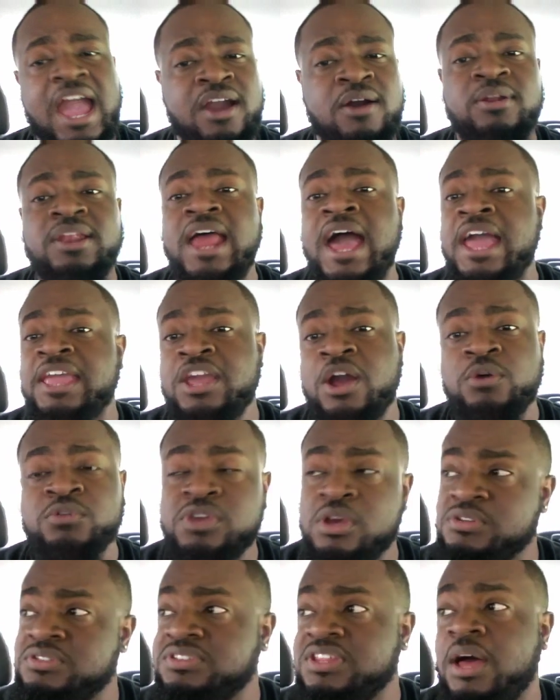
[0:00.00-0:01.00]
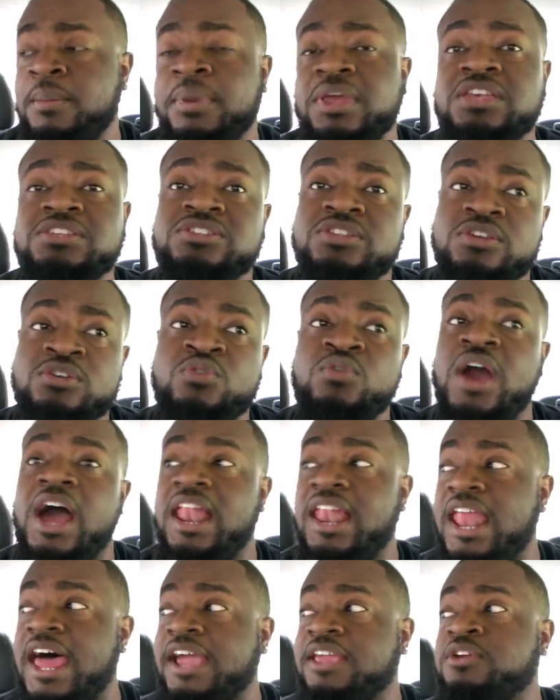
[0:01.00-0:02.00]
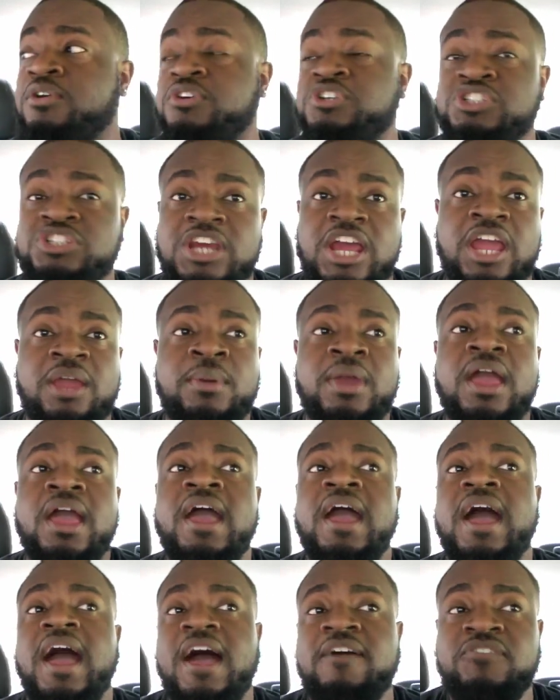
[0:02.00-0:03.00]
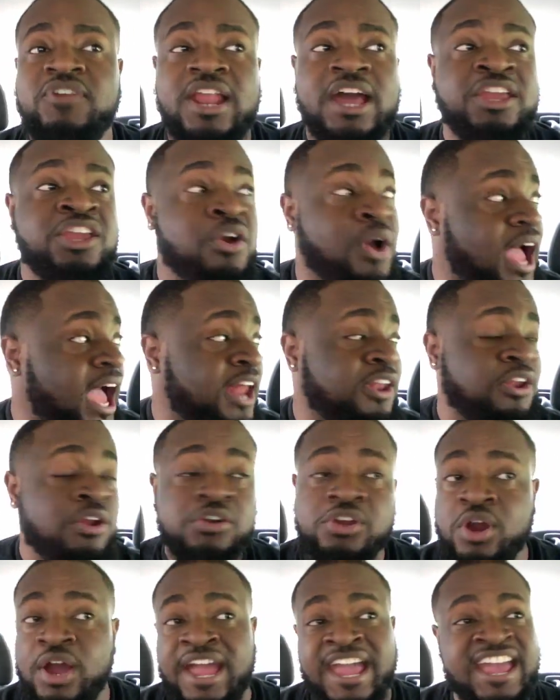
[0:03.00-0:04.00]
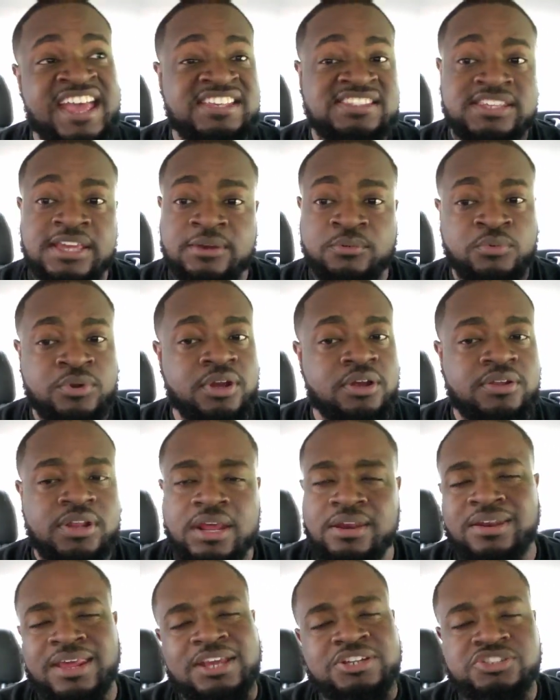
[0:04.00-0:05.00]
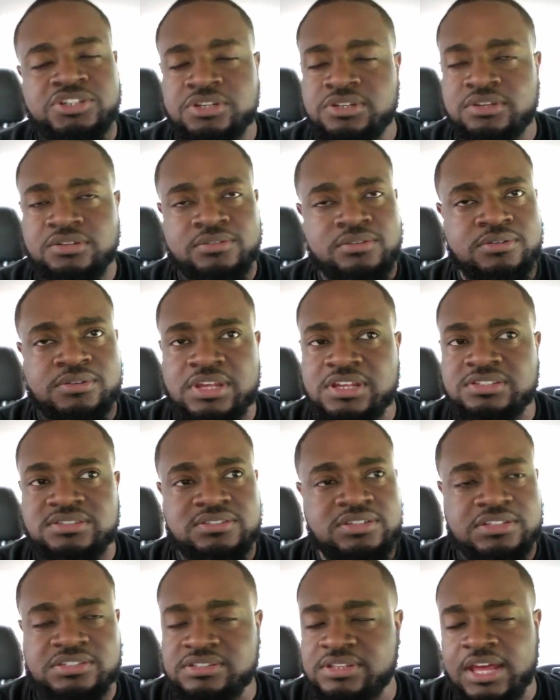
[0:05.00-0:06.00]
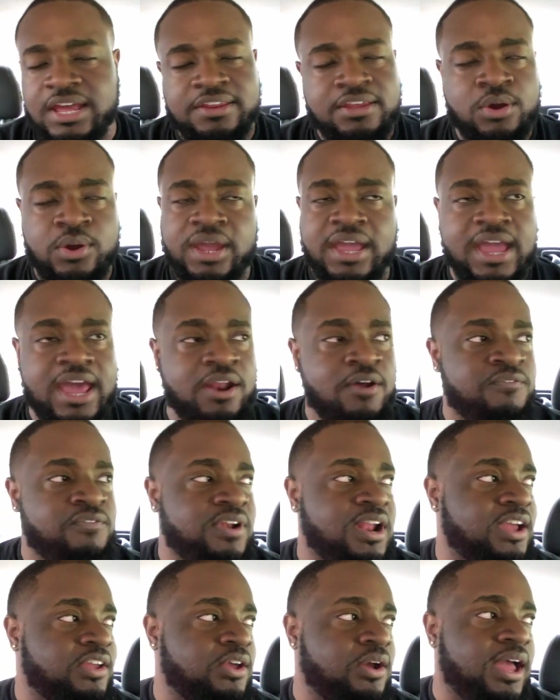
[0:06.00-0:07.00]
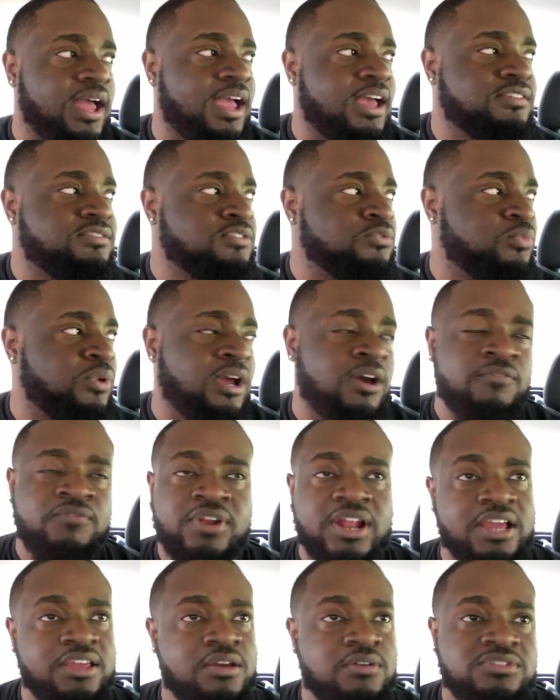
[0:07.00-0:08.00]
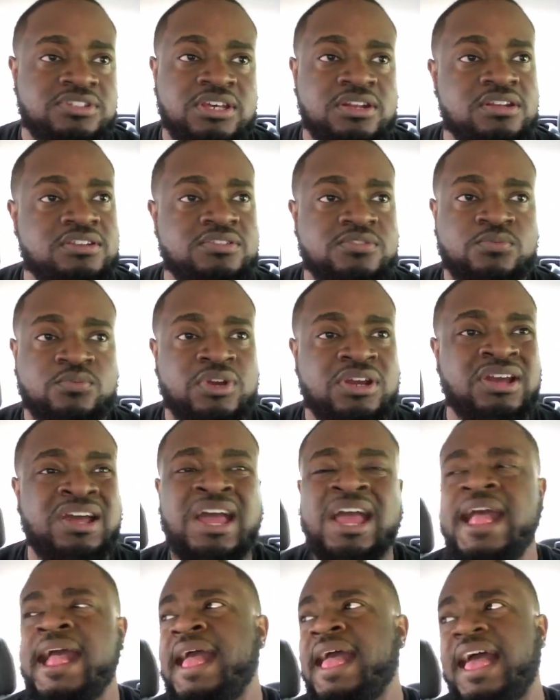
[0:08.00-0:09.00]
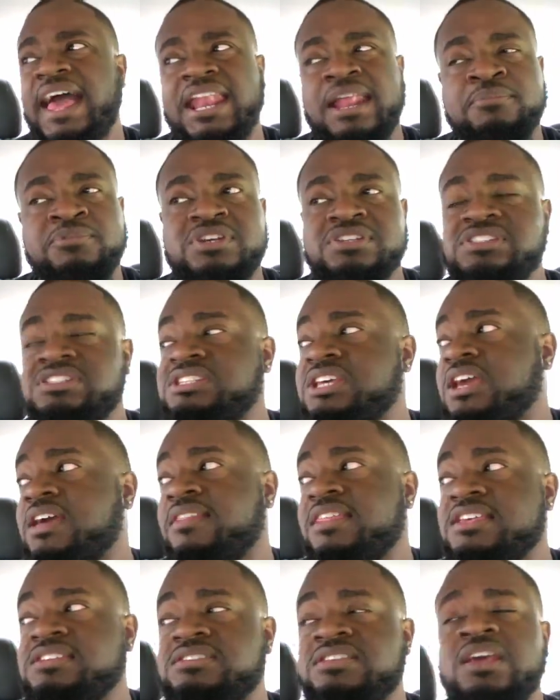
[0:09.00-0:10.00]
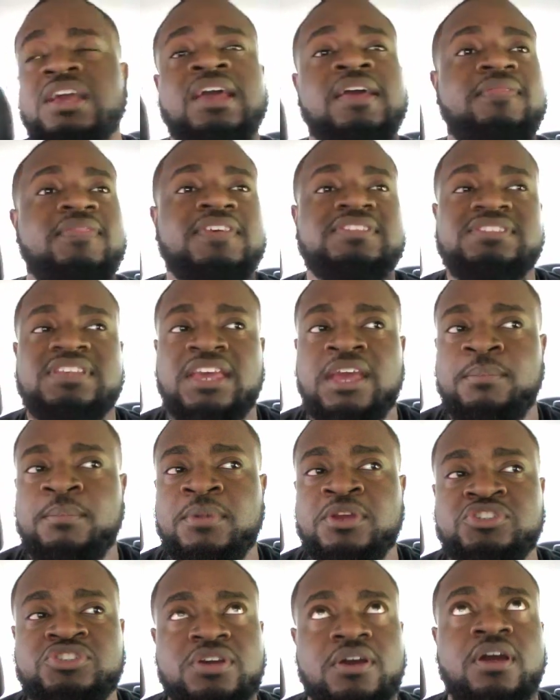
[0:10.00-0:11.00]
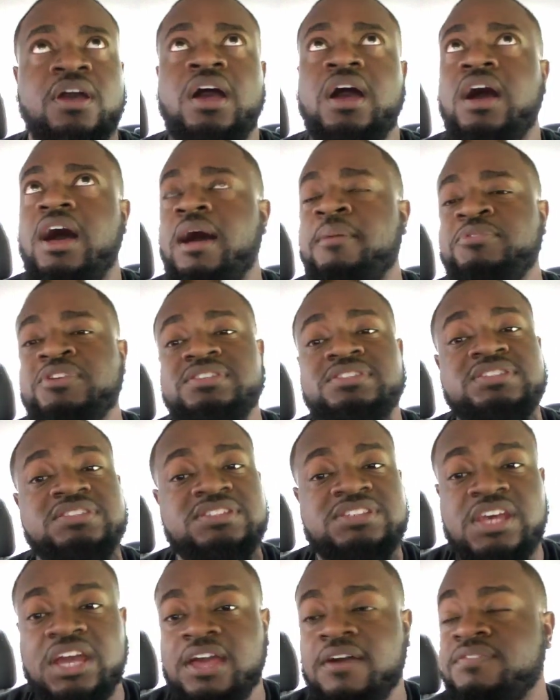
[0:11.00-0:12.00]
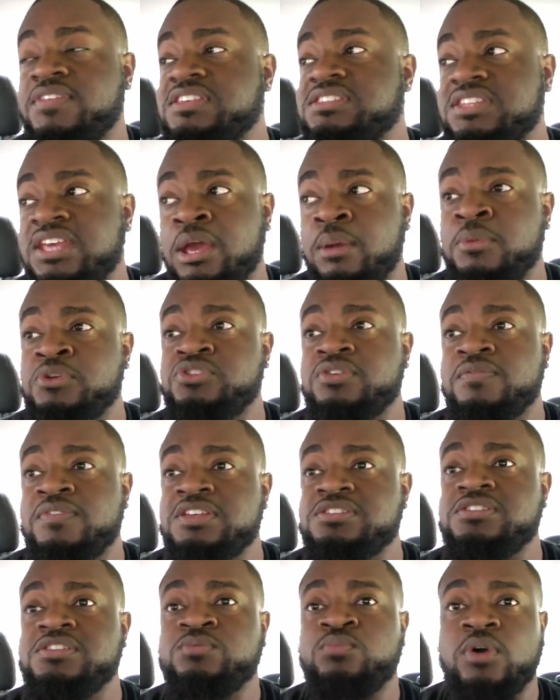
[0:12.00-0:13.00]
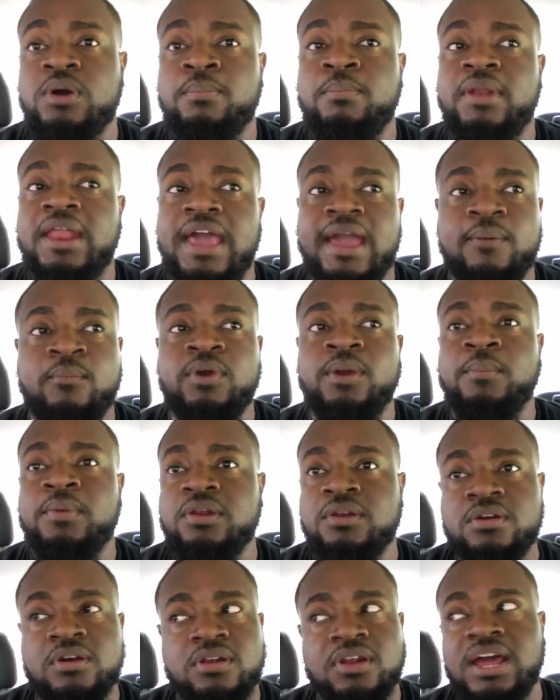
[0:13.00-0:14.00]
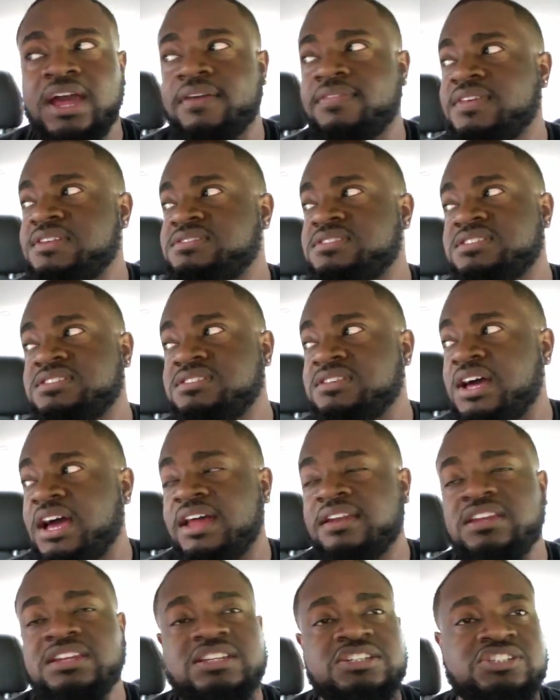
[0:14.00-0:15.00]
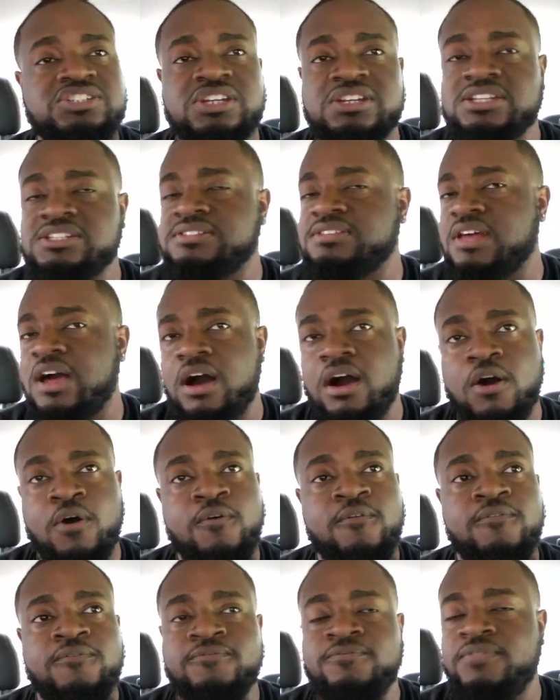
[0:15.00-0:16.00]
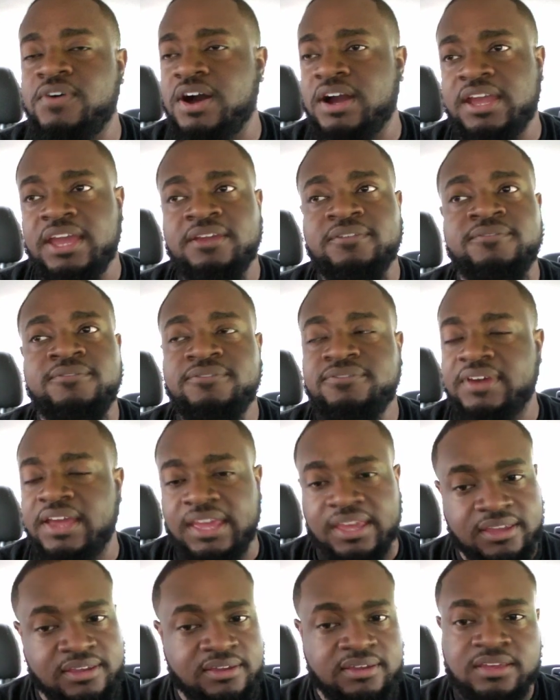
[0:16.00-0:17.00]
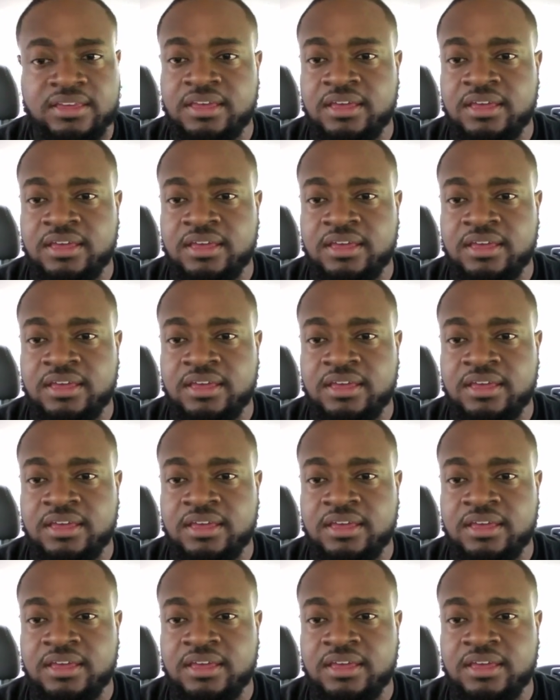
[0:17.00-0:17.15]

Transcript: ain't gonna lie, yo, your stomach is, you, I like your shape. I feel like your, I know your ass ain't real. That, that shit, it's just not your, I don't feel like your ass is real. I don't feel like your titties is real. And I'm just sick of this, this image I'm just sick of this image of this is what black women look like. This is not. This shit is all fucking fake.